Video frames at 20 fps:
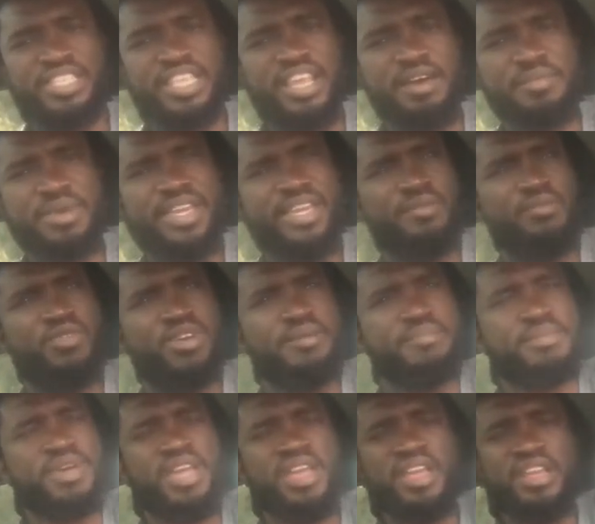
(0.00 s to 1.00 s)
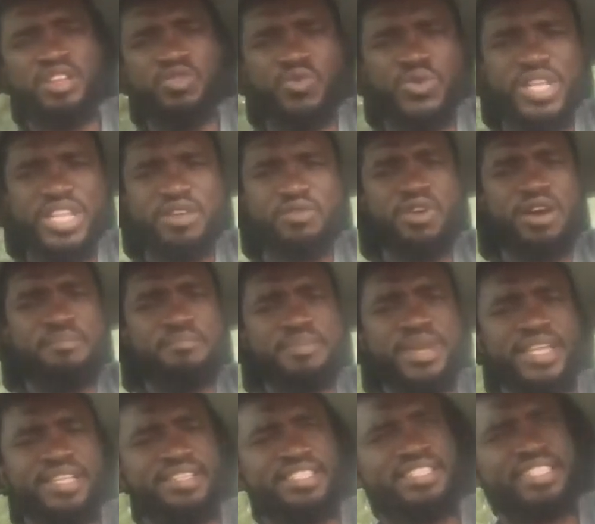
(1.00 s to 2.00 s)
and I make one really want to
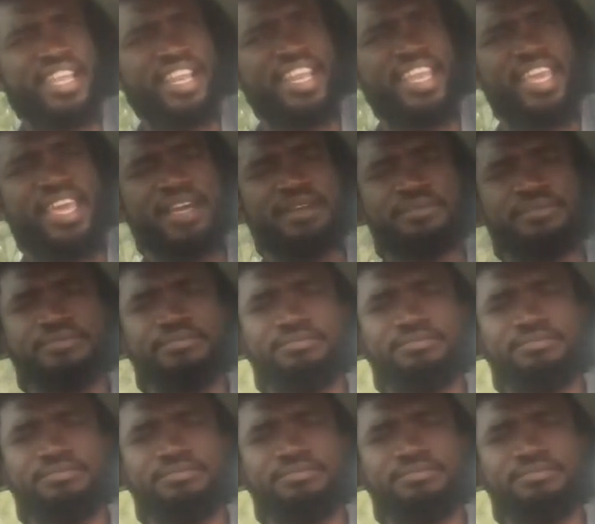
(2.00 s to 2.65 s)
make this clear.